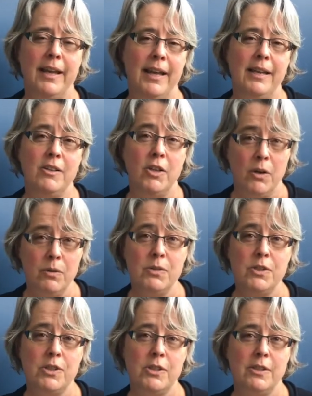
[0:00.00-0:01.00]
and
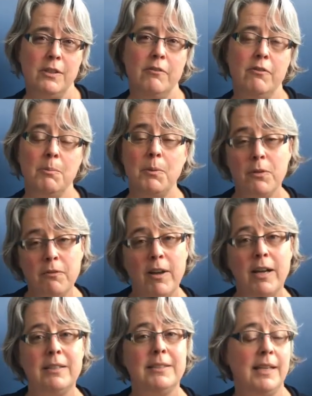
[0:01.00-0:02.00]
coach for both
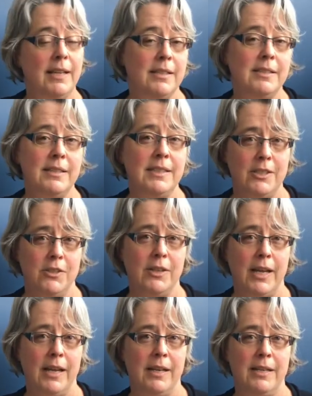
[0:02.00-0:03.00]
faculty and teacher
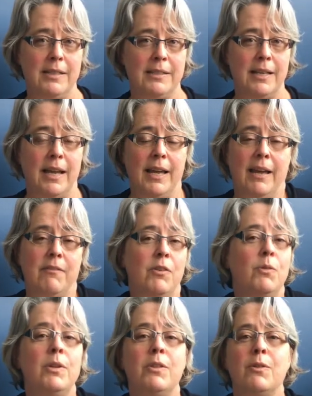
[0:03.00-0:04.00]
candidates. I have
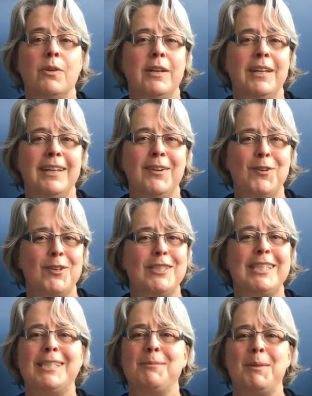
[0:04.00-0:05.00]
no authority or
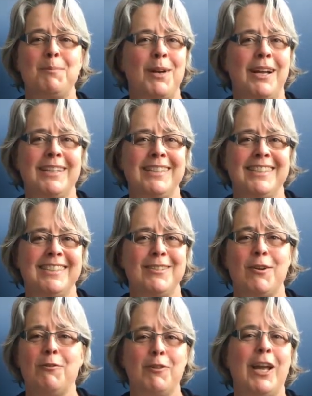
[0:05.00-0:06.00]
assessment practices
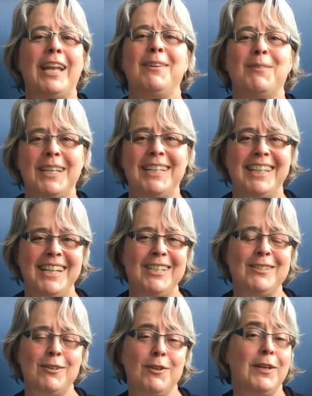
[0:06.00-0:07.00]
over anyone.
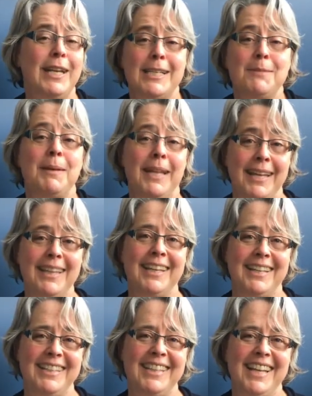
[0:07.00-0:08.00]
So you can ask me
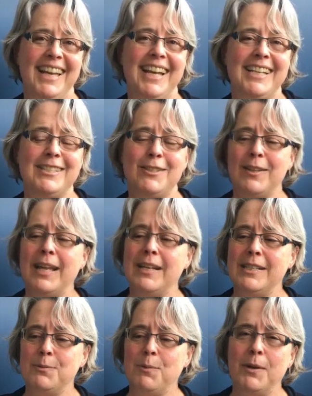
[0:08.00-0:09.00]
anything. And so that
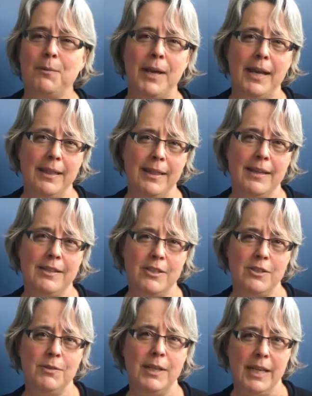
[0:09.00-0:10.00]
is one way I think
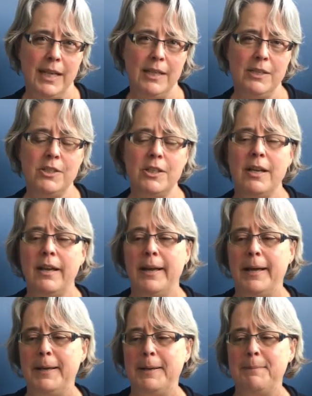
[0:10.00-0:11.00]
to engage.
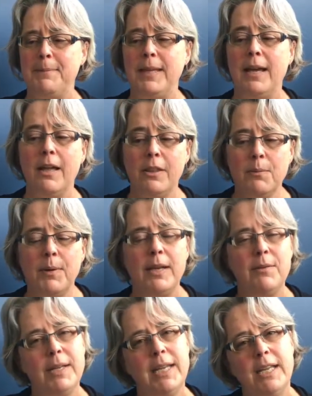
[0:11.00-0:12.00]
The other way
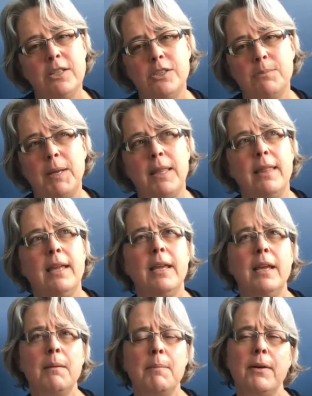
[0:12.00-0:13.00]
to engage is by
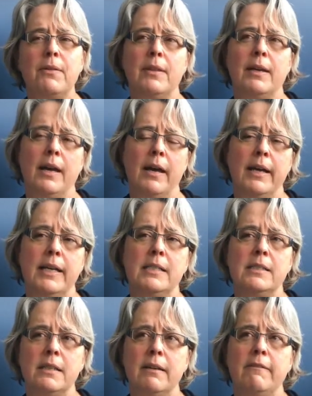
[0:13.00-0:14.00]
thinking about the
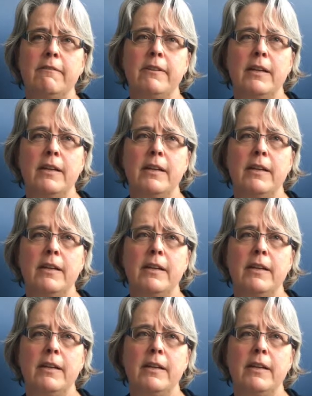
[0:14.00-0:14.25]
kinds of